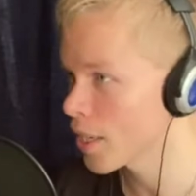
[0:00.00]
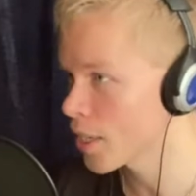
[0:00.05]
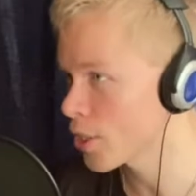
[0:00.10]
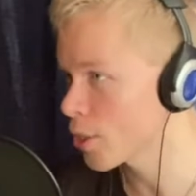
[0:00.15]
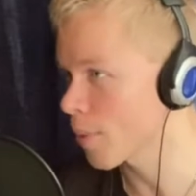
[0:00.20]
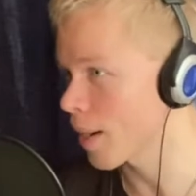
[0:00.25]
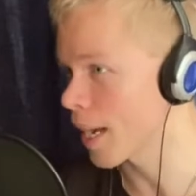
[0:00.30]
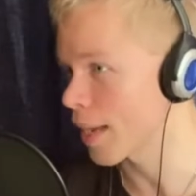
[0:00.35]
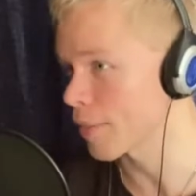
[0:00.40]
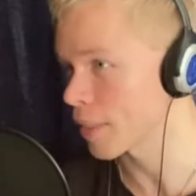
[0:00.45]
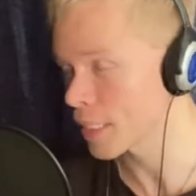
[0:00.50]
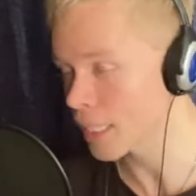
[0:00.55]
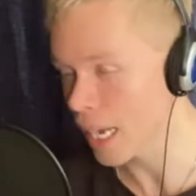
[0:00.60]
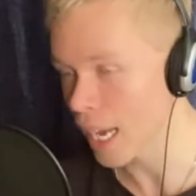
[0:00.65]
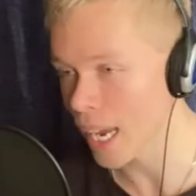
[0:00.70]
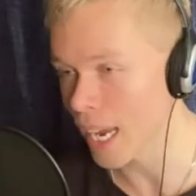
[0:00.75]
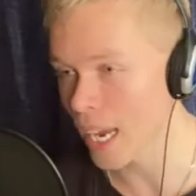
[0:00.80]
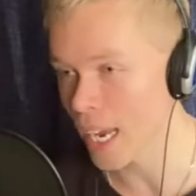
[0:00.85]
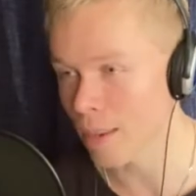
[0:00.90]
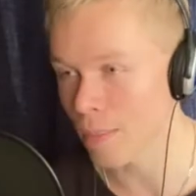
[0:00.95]
do I have the
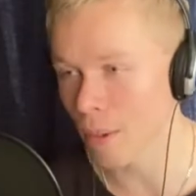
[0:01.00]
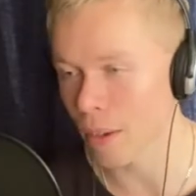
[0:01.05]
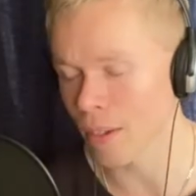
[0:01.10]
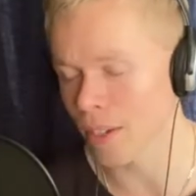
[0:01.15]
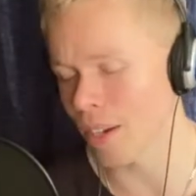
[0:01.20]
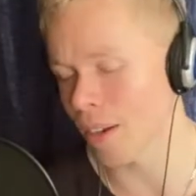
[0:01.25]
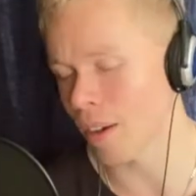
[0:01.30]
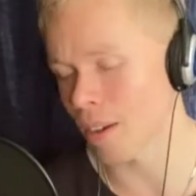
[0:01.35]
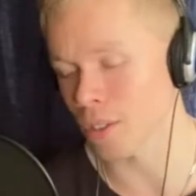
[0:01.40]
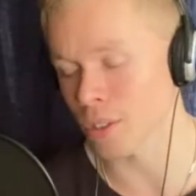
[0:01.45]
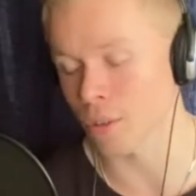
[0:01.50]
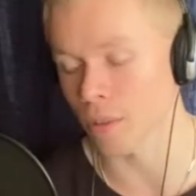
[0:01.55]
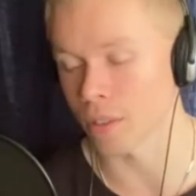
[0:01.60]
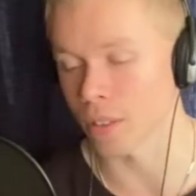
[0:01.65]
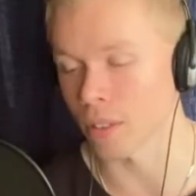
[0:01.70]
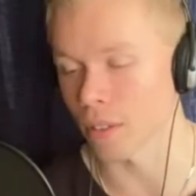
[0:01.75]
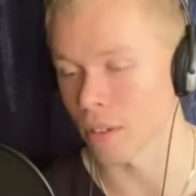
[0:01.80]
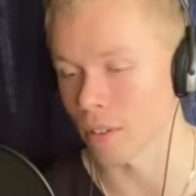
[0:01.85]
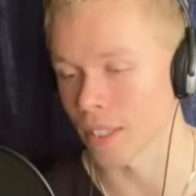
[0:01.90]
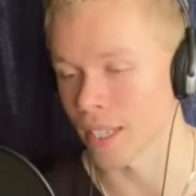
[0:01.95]
time? All
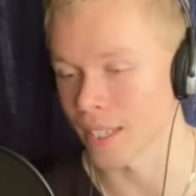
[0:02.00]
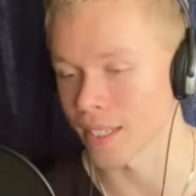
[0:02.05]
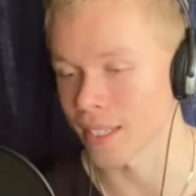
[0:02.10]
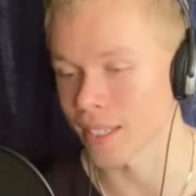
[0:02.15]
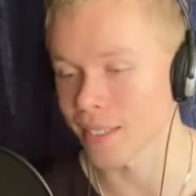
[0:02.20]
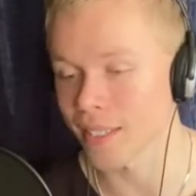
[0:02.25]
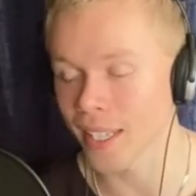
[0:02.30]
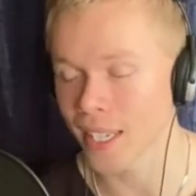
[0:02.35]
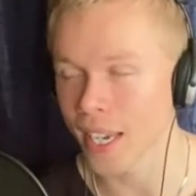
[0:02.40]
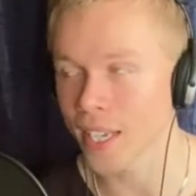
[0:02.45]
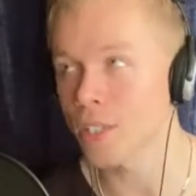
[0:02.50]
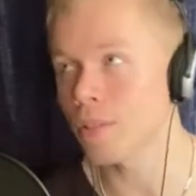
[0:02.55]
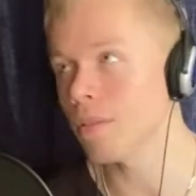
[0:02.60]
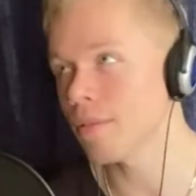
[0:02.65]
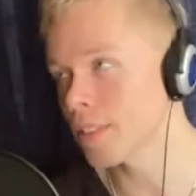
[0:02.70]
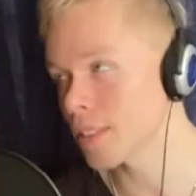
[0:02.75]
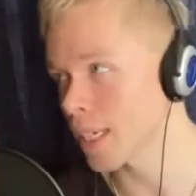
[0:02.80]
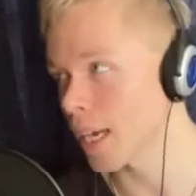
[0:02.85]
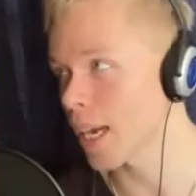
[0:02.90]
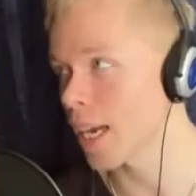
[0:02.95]
sorts of little things. And I was like, I do
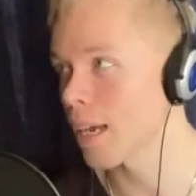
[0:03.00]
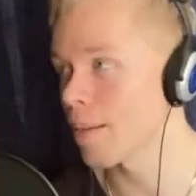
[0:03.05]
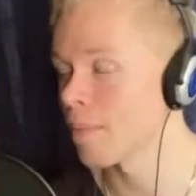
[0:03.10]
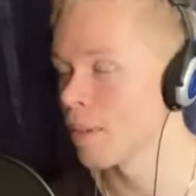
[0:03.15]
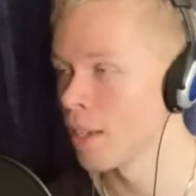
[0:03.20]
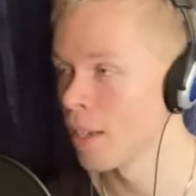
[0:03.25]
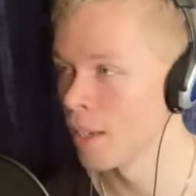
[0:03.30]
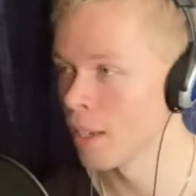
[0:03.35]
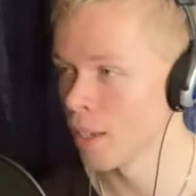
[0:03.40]
have the time.